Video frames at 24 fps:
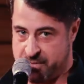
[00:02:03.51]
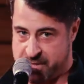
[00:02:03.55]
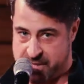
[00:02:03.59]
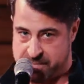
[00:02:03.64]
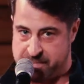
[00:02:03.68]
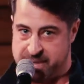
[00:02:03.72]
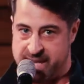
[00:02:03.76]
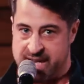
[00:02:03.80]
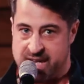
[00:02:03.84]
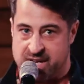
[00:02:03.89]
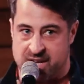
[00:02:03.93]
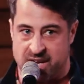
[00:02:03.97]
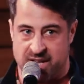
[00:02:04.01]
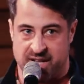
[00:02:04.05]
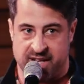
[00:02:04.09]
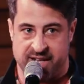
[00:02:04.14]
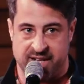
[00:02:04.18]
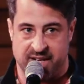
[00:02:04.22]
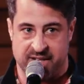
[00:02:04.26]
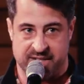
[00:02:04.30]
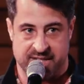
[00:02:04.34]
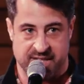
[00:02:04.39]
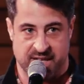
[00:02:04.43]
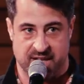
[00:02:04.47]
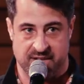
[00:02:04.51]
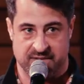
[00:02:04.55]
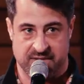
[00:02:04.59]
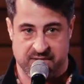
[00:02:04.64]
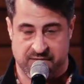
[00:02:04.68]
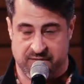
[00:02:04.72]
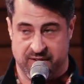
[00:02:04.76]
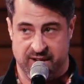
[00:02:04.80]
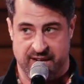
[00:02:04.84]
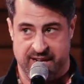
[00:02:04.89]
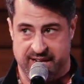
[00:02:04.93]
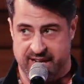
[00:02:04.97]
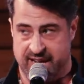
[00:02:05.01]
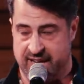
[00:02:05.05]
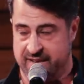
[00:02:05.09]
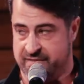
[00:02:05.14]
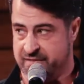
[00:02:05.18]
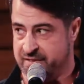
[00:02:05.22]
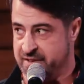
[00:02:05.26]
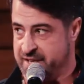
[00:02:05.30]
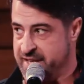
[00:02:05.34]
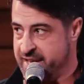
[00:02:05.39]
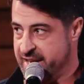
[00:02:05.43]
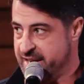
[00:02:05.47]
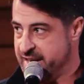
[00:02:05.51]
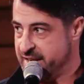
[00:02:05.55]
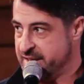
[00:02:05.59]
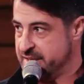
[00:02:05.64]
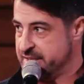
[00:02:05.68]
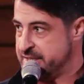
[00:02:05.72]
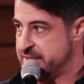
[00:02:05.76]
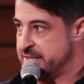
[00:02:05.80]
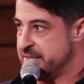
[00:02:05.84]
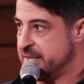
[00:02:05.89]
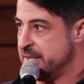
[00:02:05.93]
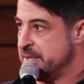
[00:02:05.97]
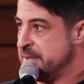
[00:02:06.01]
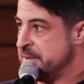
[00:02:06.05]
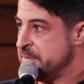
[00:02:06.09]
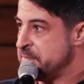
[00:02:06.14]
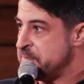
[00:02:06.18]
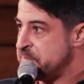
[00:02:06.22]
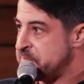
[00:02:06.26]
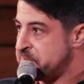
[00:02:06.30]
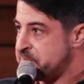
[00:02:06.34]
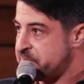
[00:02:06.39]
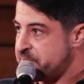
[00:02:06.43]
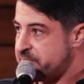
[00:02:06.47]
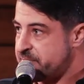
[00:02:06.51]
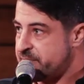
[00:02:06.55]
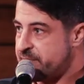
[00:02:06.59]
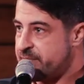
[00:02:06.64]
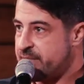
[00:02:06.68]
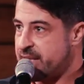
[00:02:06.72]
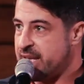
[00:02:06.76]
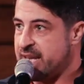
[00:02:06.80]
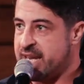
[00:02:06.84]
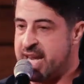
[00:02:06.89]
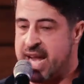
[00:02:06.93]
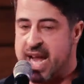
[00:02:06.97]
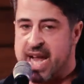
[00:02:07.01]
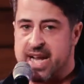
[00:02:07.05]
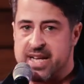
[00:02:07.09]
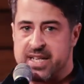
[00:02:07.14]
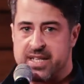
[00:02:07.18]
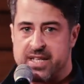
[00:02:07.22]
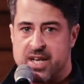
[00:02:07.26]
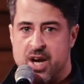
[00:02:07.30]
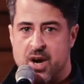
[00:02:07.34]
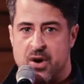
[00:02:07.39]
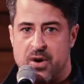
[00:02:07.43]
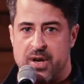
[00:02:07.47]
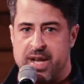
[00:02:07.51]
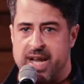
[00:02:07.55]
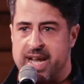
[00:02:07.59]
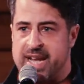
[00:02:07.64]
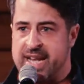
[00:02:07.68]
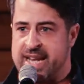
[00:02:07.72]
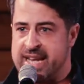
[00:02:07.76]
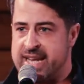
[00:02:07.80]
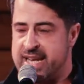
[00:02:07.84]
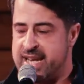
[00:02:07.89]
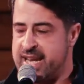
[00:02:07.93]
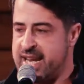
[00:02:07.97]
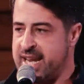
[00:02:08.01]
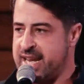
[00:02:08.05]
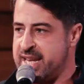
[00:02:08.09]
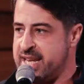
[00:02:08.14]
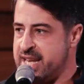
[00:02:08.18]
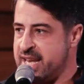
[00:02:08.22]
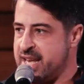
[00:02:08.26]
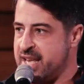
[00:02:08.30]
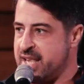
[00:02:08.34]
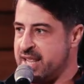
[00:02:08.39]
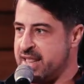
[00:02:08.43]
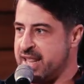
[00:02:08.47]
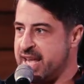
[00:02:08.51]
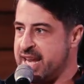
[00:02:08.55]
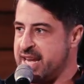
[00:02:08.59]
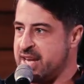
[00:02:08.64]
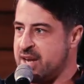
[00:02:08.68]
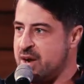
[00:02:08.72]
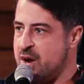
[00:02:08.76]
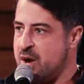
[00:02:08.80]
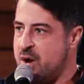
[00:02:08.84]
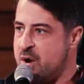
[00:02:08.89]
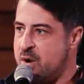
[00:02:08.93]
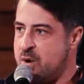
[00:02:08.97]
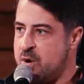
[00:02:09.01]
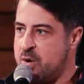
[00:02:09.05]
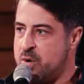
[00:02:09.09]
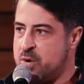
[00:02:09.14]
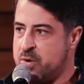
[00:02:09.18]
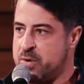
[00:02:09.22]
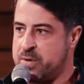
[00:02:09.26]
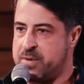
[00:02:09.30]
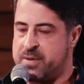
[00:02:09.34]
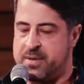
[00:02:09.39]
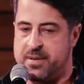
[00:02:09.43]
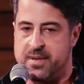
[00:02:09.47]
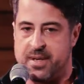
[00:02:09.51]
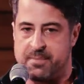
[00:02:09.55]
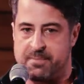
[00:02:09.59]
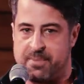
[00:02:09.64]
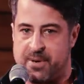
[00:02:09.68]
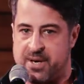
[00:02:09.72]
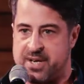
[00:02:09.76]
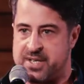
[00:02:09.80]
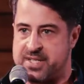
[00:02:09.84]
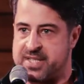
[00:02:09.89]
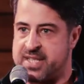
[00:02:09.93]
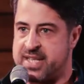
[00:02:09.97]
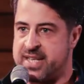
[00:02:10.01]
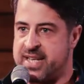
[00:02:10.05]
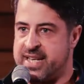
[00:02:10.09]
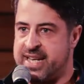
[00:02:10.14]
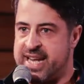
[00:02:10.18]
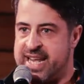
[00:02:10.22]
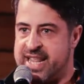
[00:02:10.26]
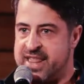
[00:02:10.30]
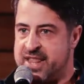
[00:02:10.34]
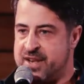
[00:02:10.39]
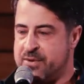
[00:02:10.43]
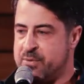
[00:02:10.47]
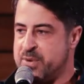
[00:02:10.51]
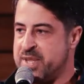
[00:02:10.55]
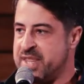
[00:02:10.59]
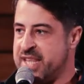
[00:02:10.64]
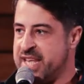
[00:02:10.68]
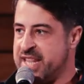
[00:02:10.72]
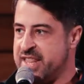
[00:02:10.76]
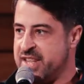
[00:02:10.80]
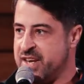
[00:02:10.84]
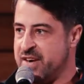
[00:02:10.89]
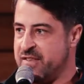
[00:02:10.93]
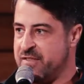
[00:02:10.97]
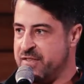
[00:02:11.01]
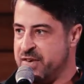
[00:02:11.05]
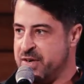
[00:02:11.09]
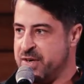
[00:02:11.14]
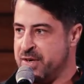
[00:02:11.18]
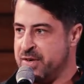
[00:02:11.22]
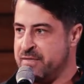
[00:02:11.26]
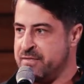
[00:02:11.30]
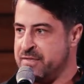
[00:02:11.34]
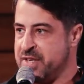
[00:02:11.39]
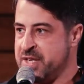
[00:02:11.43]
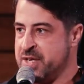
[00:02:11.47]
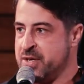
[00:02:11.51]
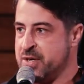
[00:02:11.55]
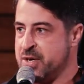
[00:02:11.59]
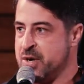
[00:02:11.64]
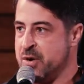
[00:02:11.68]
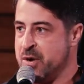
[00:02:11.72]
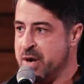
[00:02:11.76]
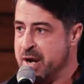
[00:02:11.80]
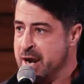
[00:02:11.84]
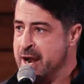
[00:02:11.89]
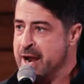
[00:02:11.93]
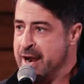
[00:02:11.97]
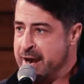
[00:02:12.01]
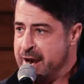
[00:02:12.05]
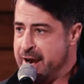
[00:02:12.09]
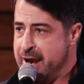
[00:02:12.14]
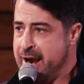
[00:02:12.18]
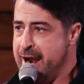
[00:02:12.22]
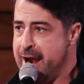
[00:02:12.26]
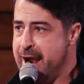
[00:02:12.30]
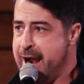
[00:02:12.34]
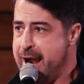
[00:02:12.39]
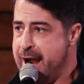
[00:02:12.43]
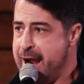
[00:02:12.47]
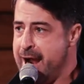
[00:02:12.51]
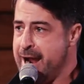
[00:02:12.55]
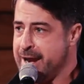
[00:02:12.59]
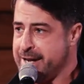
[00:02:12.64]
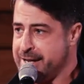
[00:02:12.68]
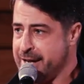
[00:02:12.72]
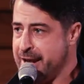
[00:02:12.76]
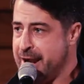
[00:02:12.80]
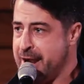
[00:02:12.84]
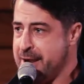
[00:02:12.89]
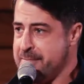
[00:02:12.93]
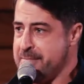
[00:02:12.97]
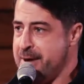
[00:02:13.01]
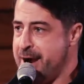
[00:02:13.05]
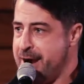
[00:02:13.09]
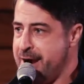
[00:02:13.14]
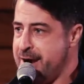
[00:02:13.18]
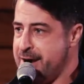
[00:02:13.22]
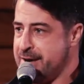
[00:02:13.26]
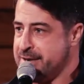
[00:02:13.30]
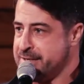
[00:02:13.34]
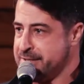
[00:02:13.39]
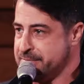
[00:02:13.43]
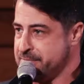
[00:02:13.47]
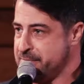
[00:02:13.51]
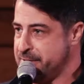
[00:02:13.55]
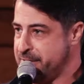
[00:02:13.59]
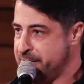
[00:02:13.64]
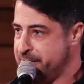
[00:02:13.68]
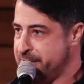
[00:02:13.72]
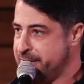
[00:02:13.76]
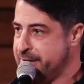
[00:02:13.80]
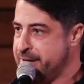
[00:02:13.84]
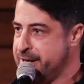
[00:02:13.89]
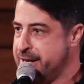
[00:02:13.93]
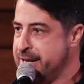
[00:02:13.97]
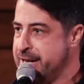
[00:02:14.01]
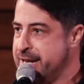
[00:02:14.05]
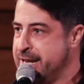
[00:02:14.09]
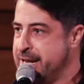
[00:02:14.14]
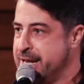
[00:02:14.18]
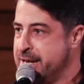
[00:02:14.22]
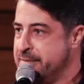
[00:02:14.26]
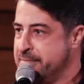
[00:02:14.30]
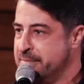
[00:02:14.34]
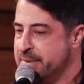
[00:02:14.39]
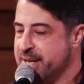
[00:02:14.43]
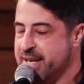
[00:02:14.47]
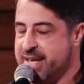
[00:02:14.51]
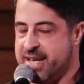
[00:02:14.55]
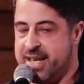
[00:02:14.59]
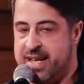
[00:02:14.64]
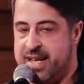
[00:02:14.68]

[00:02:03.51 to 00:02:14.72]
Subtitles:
We've been calling ourselves Fredneck for years. Go any old person within their view going, "Yeah, can I borrow some cream?"